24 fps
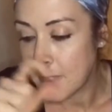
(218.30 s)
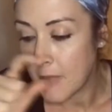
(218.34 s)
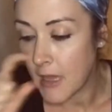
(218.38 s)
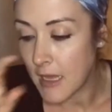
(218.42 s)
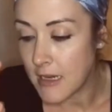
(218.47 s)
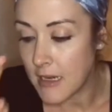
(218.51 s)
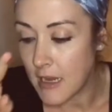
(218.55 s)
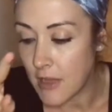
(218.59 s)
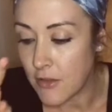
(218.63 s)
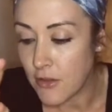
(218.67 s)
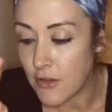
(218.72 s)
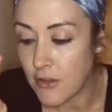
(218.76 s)

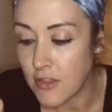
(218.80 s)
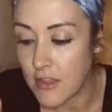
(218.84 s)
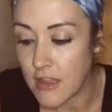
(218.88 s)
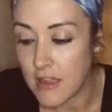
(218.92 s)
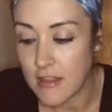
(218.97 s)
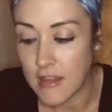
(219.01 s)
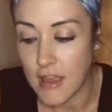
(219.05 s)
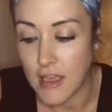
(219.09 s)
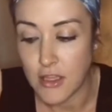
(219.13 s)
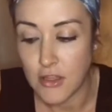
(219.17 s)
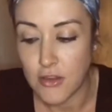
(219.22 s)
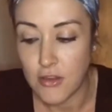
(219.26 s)
Another thing
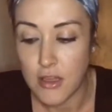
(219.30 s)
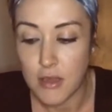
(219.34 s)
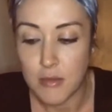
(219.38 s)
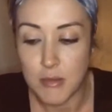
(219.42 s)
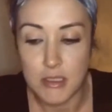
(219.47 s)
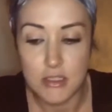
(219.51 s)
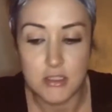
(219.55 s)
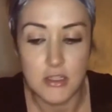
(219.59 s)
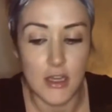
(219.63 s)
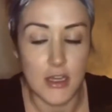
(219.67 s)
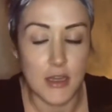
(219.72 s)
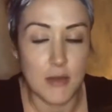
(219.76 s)
that you hear
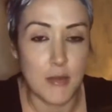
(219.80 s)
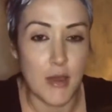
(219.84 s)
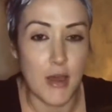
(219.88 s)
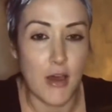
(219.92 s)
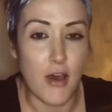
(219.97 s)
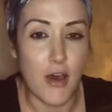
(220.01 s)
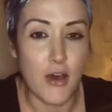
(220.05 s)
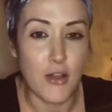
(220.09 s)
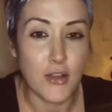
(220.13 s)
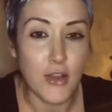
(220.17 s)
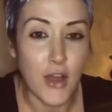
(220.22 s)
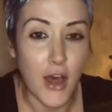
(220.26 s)
me talk
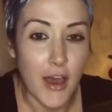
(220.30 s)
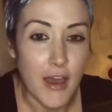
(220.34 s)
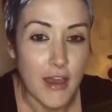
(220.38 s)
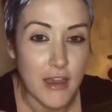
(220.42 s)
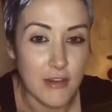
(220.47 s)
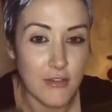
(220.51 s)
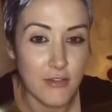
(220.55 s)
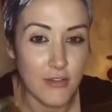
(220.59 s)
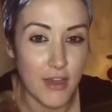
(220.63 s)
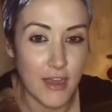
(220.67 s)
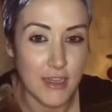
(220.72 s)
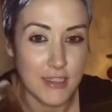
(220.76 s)
about a lot,
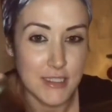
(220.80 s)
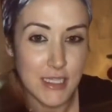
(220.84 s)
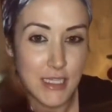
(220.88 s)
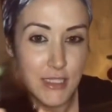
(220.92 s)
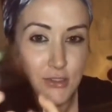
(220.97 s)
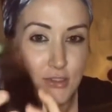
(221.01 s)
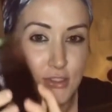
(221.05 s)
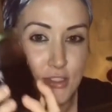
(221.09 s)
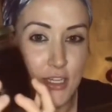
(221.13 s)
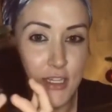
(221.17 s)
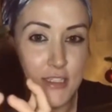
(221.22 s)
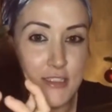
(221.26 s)
in fact, I
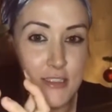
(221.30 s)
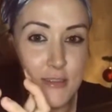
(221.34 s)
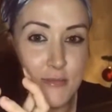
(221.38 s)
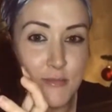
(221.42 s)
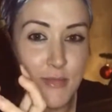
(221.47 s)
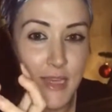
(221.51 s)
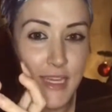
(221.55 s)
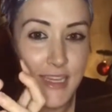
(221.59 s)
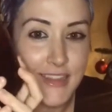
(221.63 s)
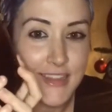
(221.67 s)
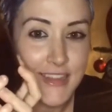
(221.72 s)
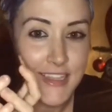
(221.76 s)
just
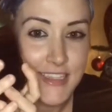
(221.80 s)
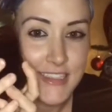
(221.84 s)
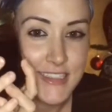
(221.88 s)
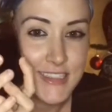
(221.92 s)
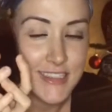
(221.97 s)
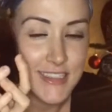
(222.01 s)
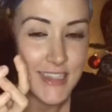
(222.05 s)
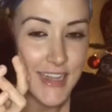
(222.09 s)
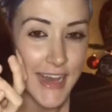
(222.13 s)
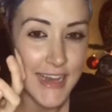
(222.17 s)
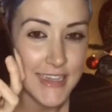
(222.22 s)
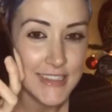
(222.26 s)
made
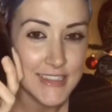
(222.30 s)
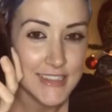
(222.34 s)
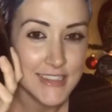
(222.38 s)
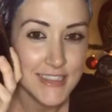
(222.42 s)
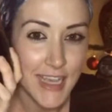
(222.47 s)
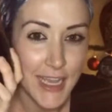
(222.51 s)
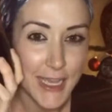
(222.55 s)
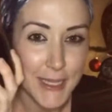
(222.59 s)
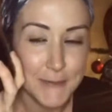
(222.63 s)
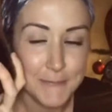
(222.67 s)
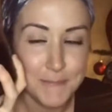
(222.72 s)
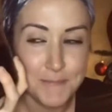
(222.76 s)
this last
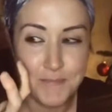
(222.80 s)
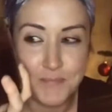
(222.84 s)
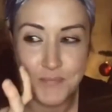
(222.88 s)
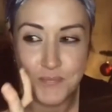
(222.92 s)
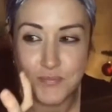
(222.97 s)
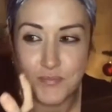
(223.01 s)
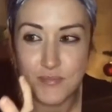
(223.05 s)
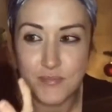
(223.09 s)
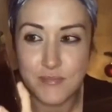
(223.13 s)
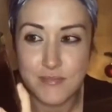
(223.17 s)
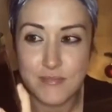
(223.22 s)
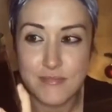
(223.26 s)
night
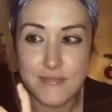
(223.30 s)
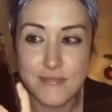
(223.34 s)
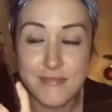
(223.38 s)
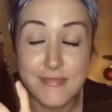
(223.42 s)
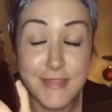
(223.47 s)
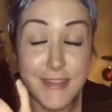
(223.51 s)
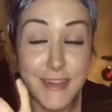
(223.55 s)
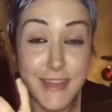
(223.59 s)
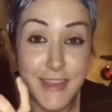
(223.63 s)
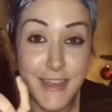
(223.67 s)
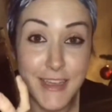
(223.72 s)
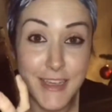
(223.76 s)

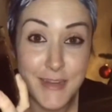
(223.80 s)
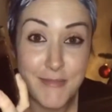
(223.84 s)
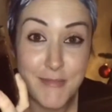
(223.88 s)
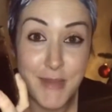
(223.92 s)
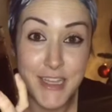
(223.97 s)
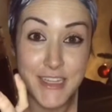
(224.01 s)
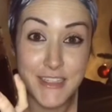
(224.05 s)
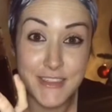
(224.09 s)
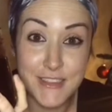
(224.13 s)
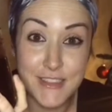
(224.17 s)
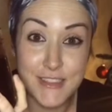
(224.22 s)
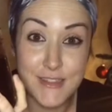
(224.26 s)
in my
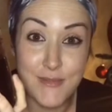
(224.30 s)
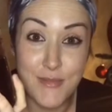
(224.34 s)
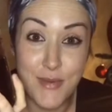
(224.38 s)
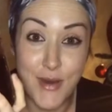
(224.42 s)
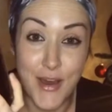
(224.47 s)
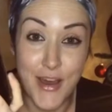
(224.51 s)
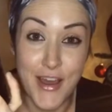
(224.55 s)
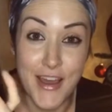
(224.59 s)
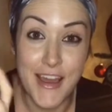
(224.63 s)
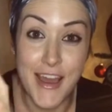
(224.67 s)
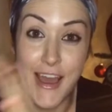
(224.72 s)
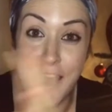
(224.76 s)
Instant
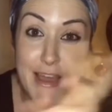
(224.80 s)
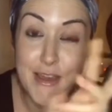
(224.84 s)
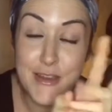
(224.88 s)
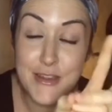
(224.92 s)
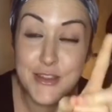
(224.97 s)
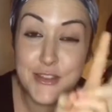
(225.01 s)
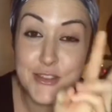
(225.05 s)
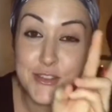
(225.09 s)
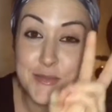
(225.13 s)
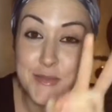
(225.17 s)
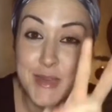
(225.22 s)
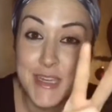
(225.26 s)
Pot. I
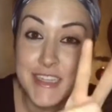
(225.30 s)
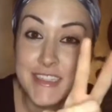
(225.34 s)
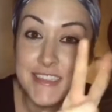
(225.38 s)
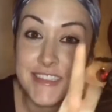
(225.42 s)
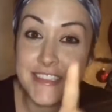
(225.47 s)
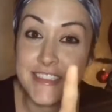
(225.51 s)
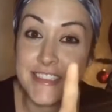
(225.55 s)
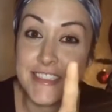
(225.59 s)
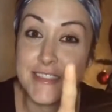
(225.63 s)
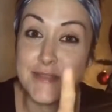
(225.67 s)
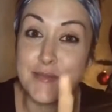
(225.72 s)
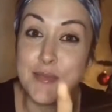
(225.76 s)
used my
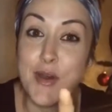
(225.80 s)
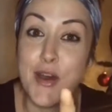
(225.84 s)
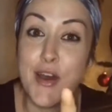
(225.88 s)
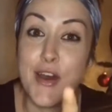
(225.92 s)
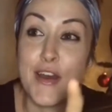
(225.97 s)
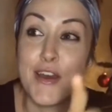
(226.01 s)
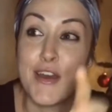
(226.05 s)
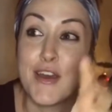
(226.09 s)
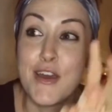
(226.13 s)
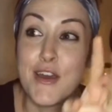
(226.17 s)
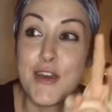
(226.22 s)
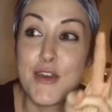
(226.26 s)
Instant
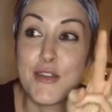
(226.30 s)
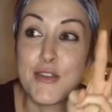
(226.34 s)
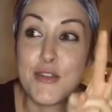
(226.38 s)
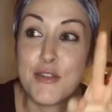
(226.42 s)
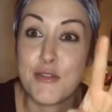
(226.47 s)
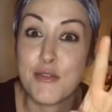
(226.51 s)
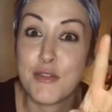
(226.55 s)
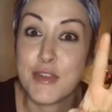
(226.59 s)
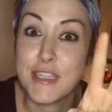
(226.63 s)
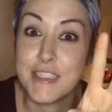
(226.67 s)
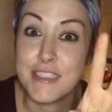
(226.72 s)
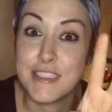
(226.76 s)
Pot
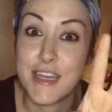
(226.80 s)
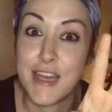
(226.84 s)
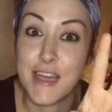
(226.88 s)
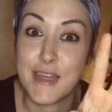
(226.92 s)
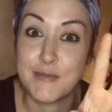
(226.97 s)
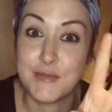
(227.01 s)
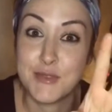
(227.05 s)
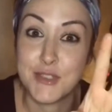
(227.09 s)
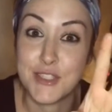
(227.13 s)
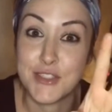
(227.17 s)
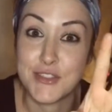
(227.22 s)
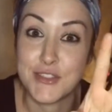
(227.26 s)
3
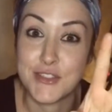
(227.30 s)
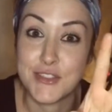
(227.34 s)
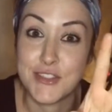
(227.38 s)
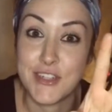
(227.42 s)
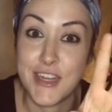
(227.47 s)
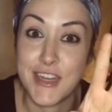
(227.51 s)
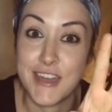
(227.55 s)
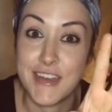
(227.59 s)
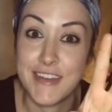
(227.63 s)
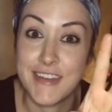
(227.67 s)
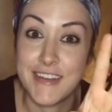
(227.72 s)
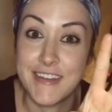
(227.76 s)
times
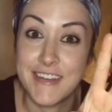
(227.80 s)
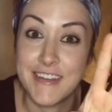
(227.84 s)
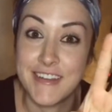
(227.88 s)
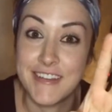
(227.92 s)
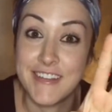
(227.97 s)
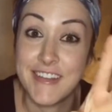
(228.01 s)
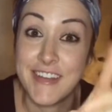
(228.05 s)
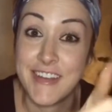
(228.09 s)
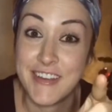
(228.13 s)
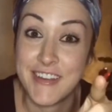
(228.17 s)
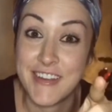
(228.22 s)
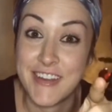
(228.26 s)
yesterday.
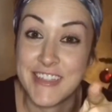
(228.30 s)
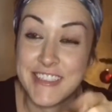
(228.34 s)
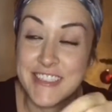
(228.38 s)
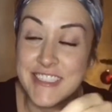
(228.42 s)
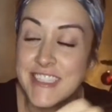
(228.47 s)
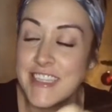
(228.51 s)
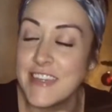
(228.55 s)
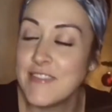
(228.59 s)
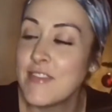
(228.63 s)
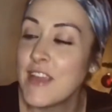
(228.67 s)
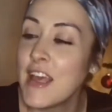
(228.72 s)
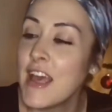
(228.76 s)
Isn't that
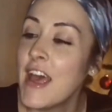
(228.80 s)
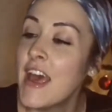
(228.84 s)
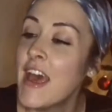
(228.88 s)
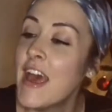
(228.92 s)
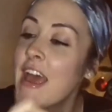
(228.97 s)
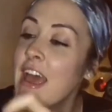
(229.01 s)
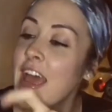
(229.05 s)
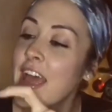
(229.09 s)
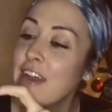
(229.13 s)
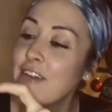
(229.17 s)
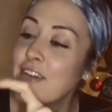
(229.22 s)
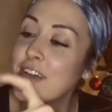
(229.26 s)
crazy?
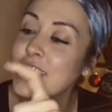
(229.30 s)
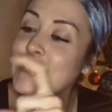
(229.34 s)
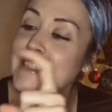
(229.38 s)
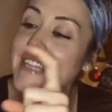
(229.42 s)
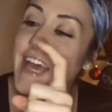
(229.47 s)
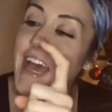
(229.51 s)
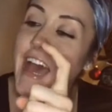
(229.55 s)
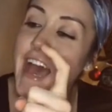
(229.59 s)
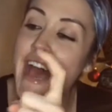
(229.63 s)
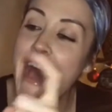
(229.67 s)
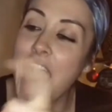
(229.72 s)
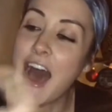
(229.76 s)
Anyways,
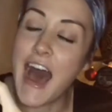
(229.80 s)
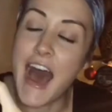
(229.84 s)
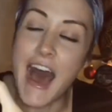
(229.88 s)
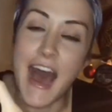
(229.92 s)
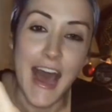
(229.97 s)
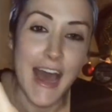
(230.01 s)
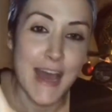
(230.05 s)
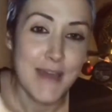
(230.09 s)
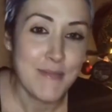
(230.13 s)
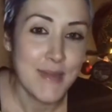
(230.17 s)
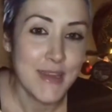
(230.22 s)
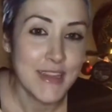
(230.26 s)

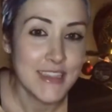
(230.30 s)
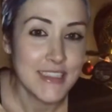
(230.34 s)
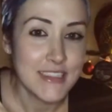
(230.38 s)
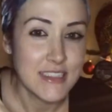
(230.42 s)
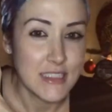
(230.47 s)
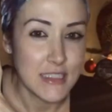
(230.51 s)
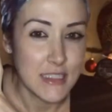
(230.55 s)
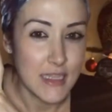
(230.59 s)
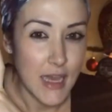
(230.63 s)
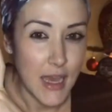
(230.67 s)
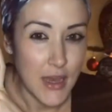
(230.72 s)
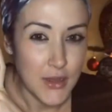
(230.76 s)
I made this
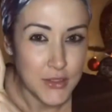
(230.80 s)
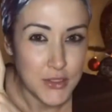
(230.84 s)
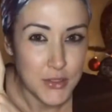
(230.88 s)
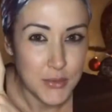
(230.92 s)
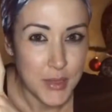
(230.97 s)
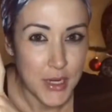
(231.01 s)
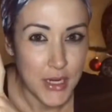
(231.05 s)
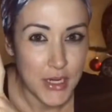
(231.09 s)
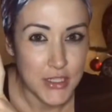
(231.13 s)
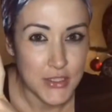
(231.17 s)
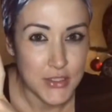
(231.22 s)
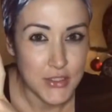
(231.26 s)

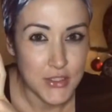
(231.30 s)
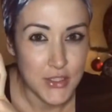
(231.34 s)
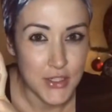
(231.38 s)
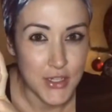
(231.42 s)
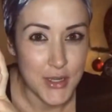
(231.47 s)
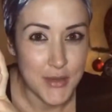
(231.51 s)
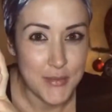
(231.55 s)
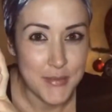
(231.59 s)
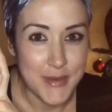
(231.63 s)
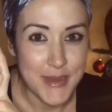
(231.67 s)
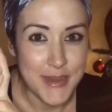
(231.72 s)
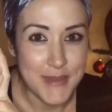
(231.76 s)
elderberry
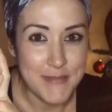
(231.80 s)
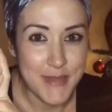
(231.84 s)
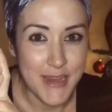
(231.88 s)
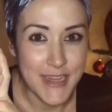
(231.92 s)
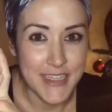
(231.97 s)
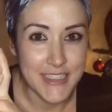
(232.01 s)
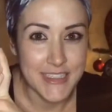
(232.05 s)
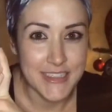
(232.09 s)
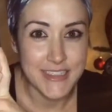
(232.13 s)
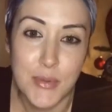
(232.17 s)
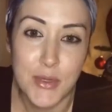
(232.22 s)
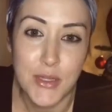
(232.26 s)
syrup in my
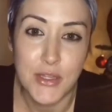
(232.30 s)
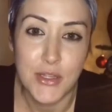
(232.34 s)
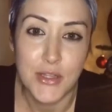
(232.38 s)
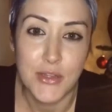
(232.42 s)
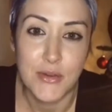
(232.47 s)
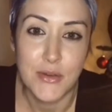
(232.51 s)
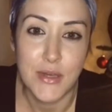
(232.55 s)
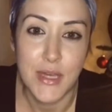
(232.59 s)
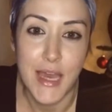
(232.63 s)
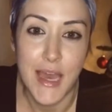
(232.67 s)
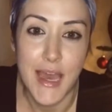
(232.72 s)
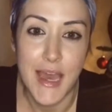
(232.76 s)

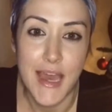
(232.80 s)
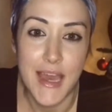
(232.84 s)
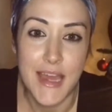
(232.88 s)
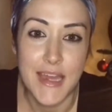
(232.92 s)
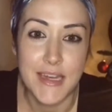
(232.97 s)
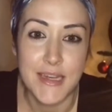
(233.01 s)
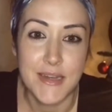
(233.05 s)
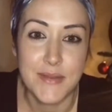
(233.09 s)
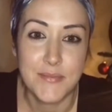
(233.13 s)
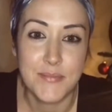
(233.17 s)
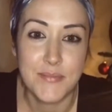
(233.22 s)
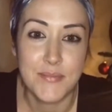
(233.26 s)
Instant
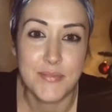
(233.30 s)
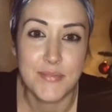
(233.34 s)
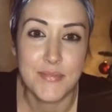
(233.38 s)
Pot.